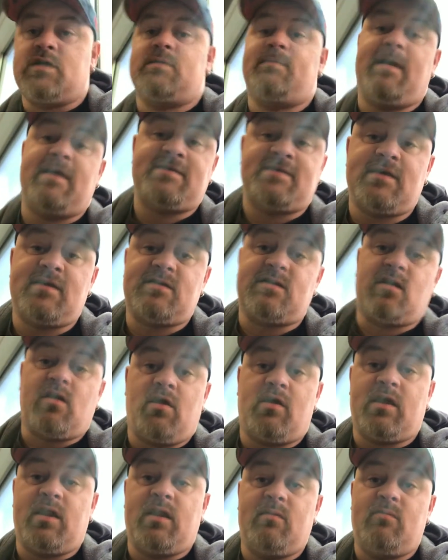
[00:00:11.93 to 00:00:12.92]
about six
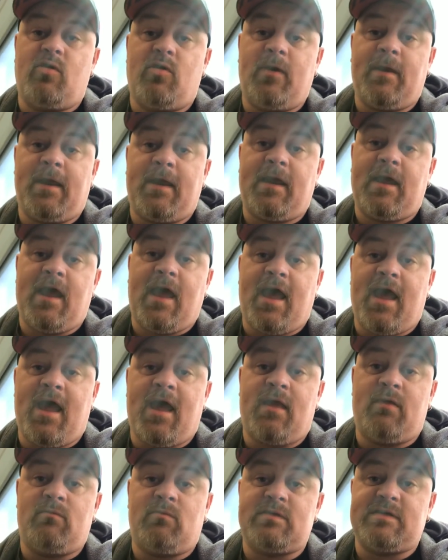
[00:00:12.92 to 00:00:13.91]
o'clock in the morning,
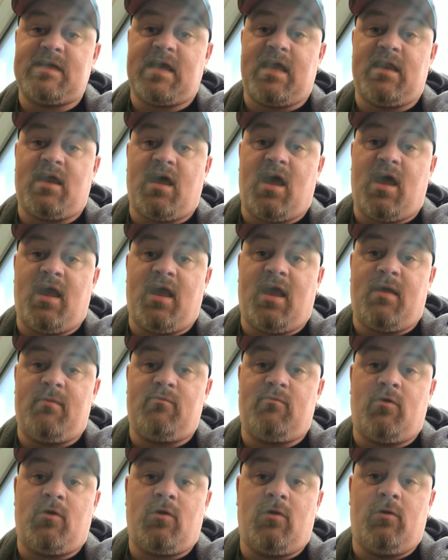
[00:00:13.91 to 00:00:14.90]
and once again, I
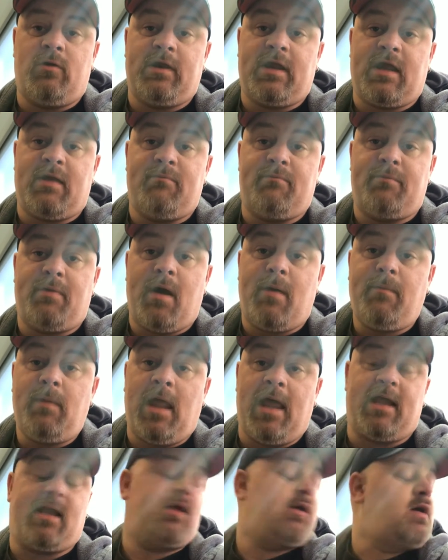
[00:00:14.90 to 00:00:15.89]
am recording in
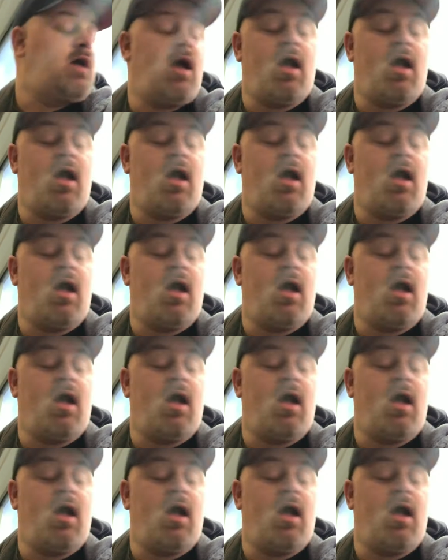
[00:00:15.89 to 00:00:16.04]
public.